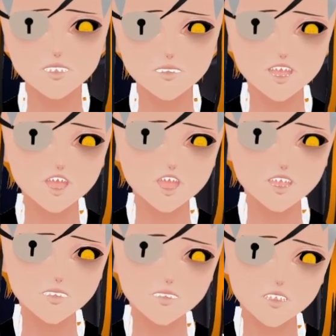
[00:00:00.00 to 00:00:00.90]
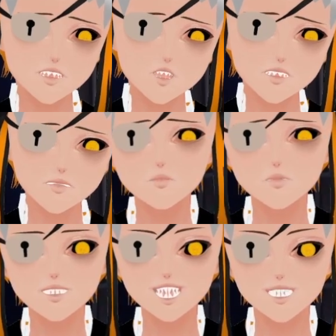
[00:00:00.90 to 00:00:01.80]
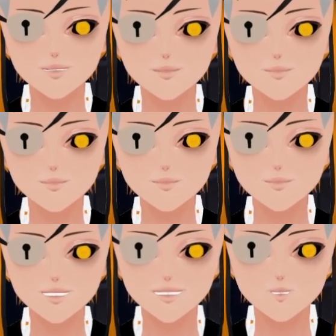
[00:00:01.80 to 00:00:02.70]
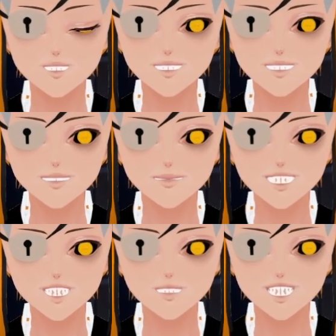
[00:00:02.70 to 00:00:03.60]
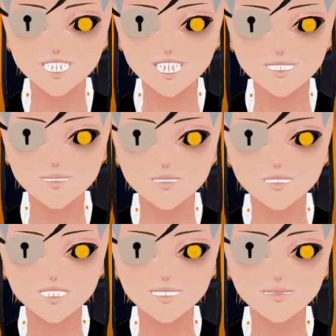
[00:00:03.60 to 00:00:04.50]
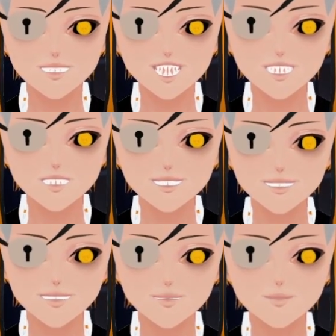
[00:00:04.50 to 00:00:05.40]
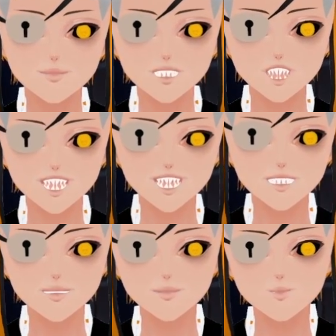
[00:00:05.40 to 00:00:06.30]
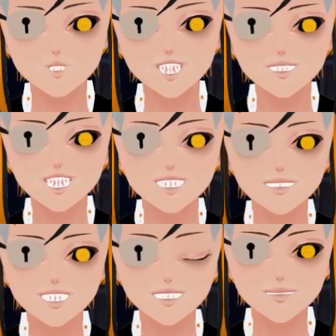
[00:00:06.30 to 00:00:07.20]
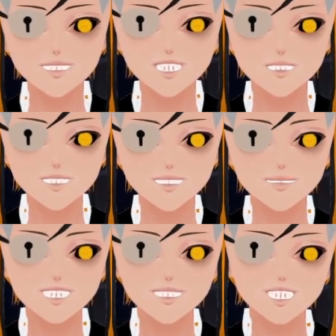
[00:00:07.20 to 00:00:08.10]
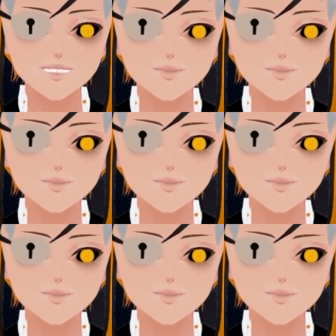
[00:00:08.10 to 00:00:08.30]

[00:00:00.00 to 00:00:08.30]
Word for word: hand that I want to start with. Uh, it is what it is, though. We're going to get rid of Sire and Marrowgar. We could have actually kept Sire because it could have...